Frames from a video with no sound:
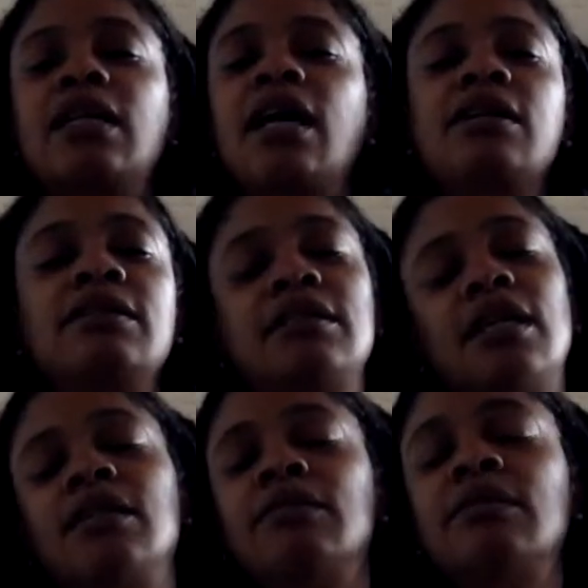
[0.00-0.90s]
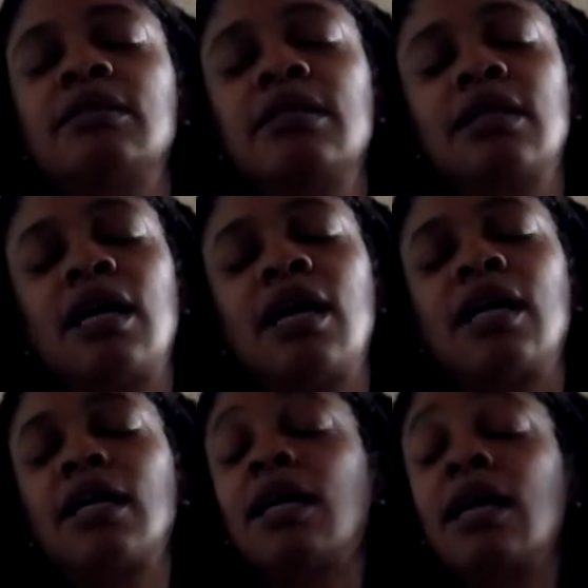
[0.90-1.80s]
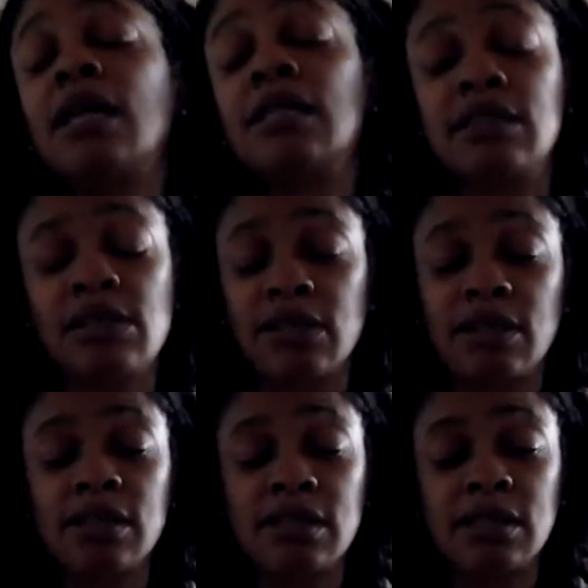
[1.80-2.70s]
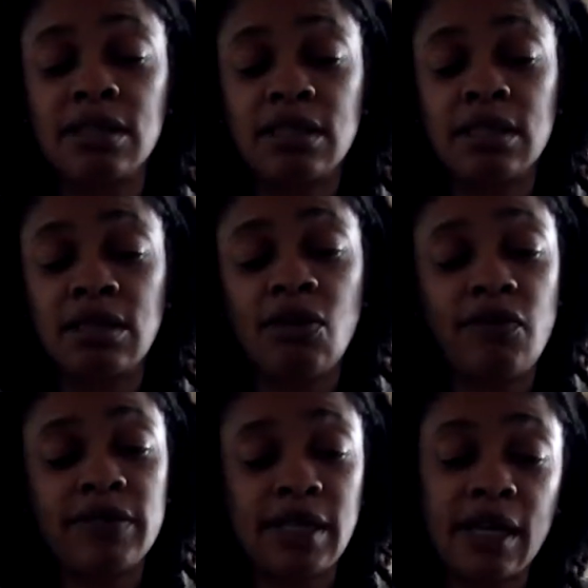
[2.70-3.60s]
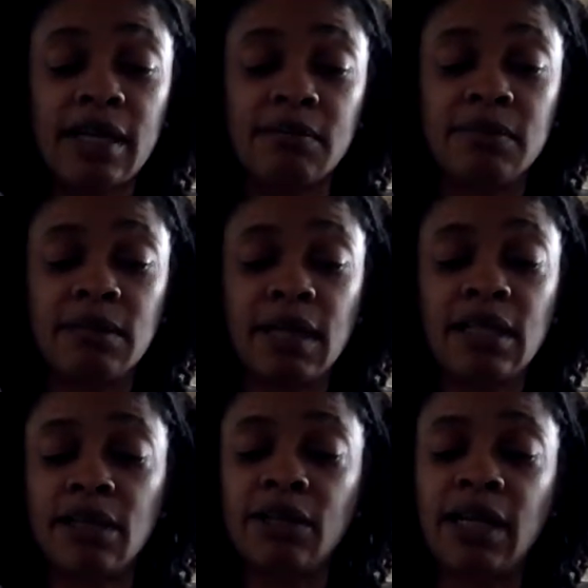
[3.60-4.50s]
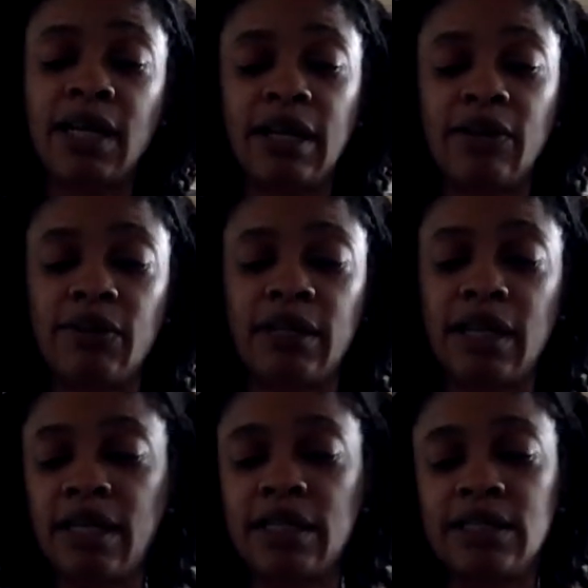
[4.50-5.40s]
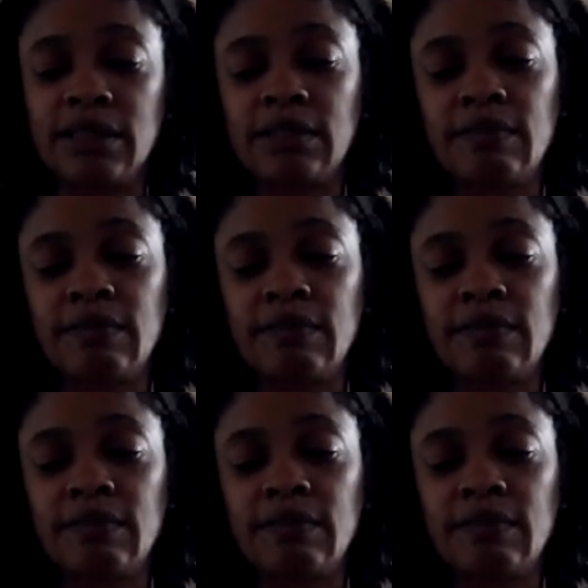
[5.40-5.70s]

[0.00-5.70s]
I don't know. I just learned over time. I had to learn at an early age.